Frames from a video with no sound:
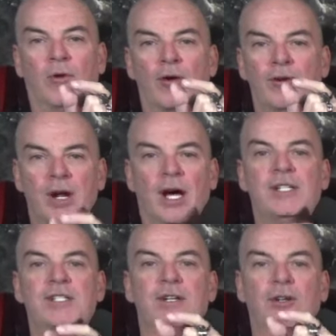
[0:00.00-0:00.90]
are
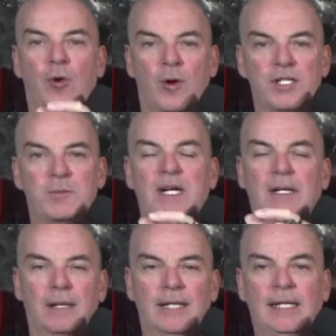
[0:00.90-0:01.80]
nice and crisp and
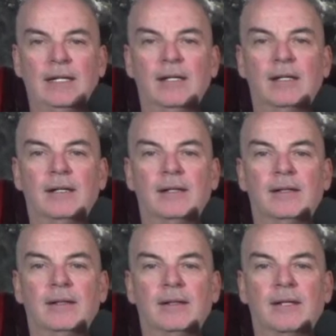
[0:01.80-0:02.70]
clean
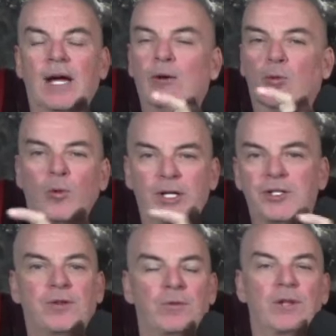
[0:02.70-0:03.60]
and
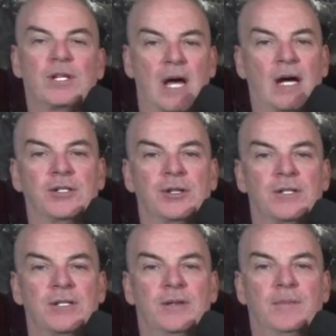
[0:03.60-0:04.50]
rich through the textures.